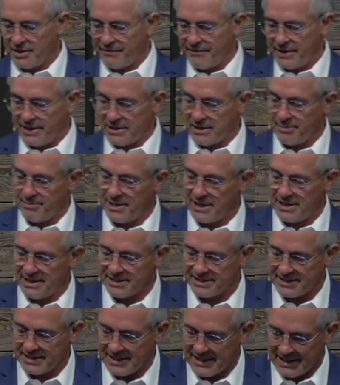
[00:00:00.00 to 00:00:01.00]

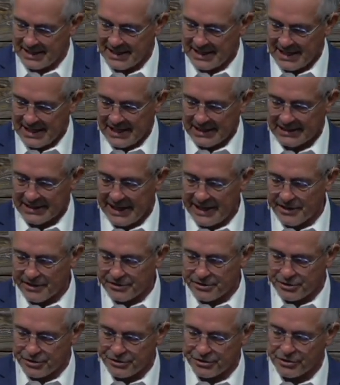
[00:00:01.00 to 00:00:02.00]
Independence, later
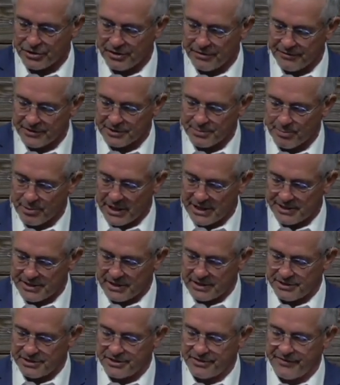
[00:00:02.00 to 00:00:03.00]
to serve as
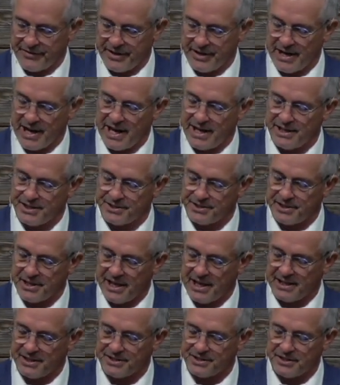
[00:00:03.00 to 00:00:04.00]
presidents of the United
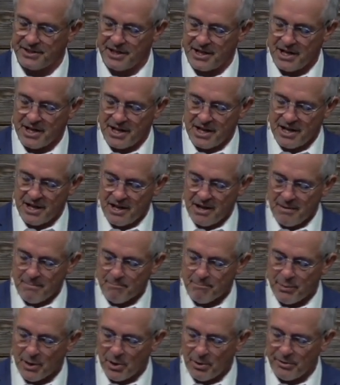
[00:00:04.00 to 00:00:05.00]
States,
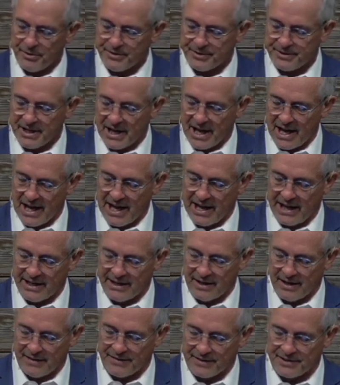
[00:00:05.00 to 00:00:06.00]
both died
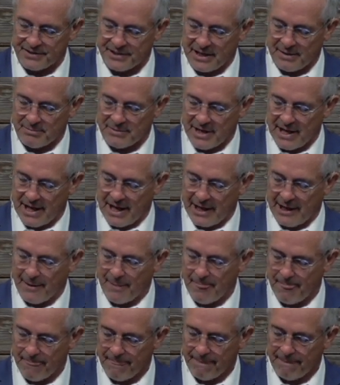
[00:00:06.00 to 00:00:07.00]
on the same day,
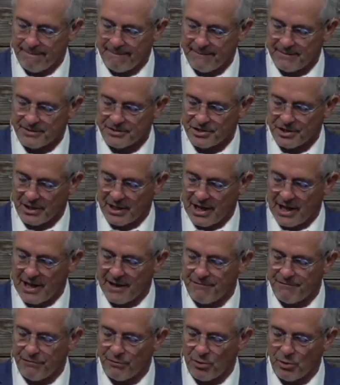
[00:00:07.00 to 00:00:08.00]
July
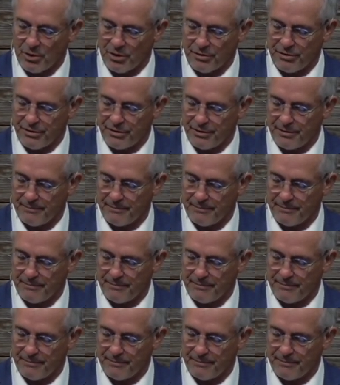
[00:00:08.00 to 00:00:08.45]
4th,